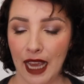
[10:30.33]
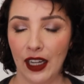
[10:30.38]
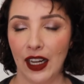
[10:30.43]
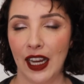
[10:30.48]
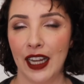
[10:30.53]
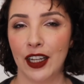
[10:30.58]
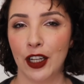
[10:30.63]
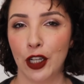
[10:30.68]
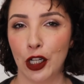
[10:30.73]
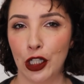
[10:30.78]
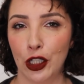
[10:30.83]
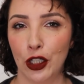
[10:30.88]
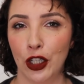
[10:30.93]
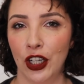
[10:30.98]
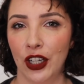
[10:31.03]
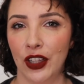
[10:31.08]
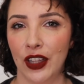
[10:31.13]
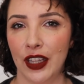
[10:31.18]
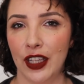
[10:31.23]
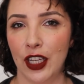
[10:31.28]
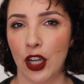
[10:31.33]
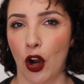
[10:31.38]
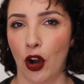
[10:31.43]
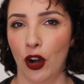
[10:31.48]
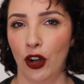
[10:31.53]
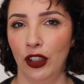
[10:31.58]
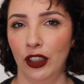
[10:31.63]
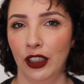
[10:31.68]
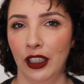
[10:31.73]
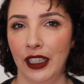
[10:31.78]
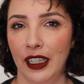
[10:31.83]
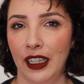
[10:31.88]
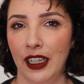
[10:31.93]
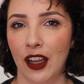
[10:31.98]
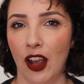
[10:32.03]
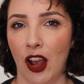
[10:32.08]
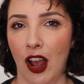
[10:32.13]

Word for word: And I concluded that the only